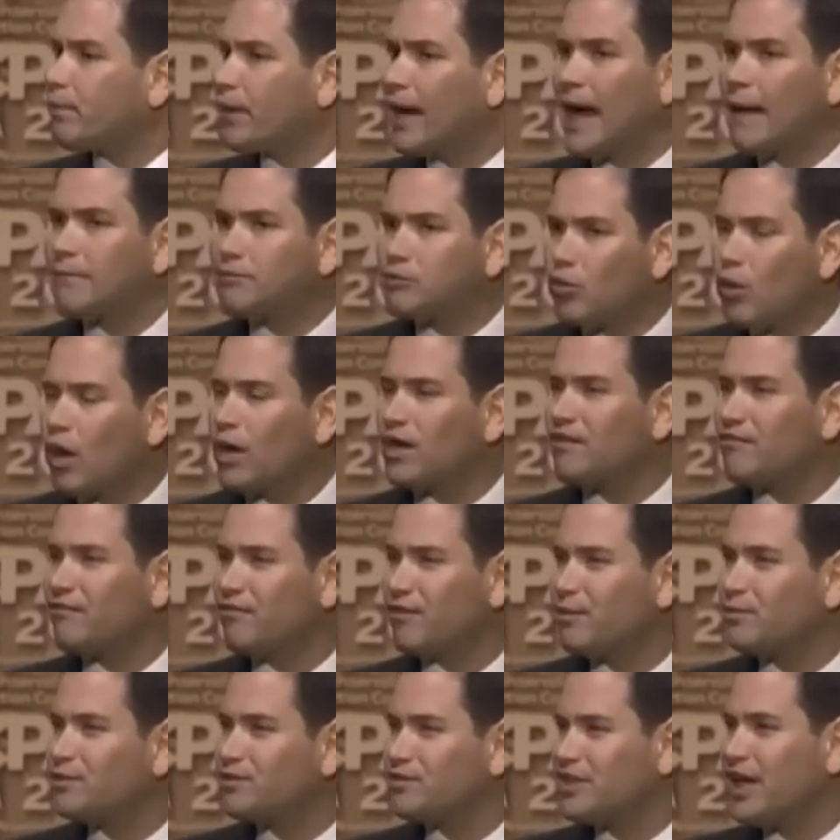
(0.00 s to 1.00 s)
perhaps wanted
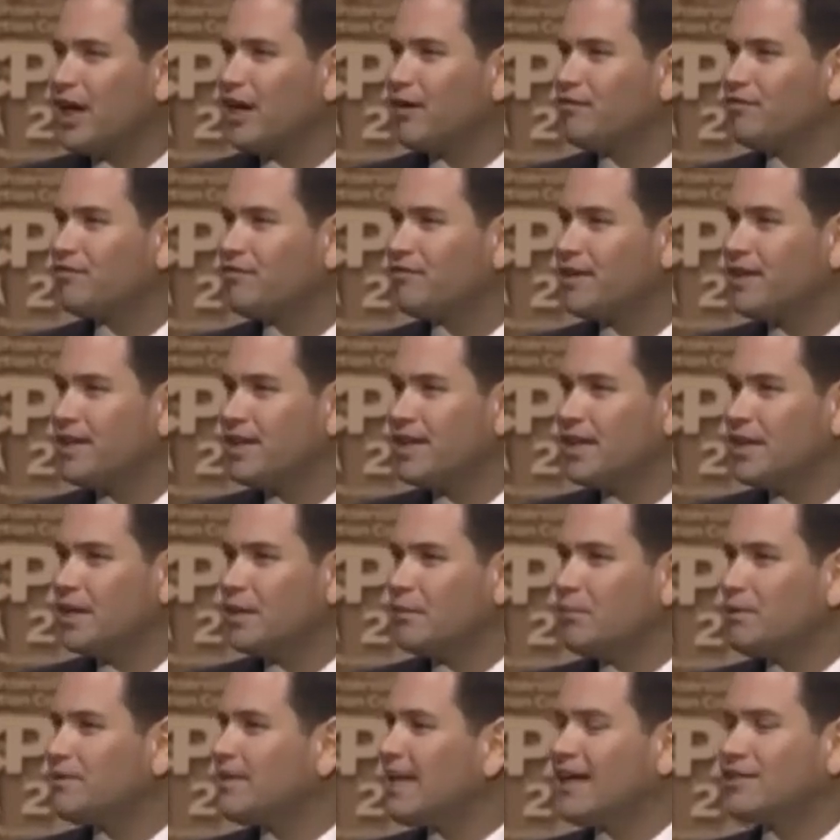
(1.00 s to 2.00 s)
for himself,
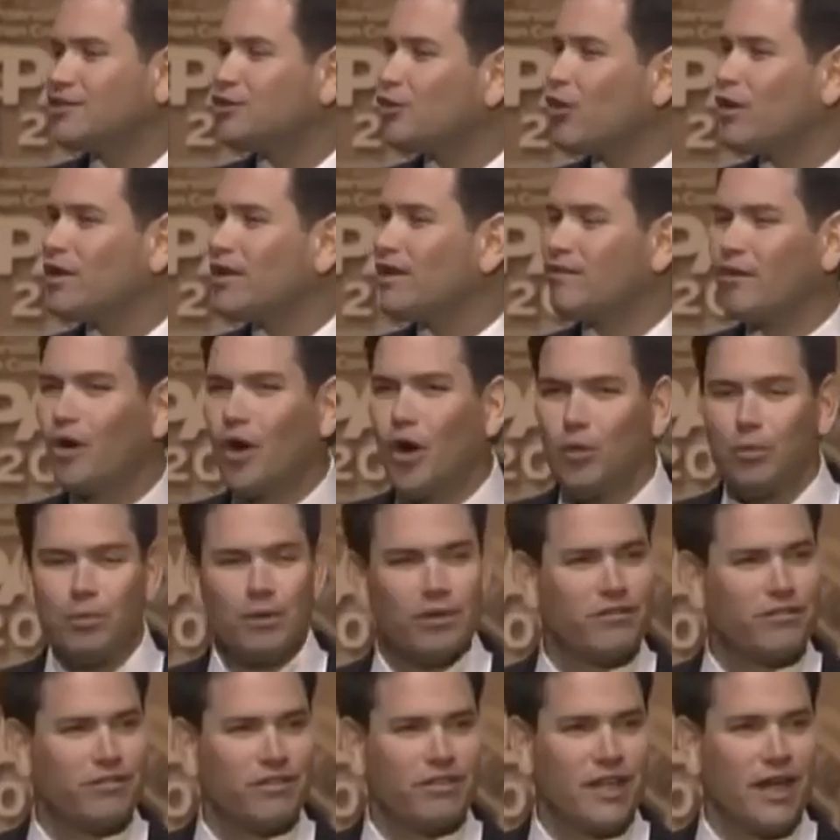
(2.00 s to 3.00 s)
but that door never
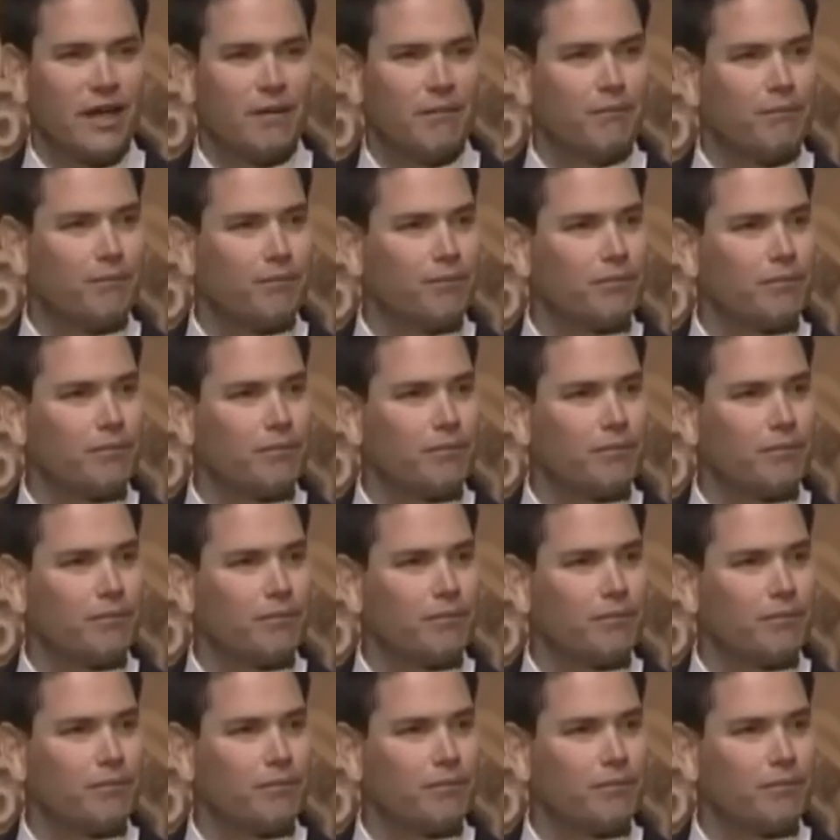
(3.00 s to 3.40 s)
opened for them.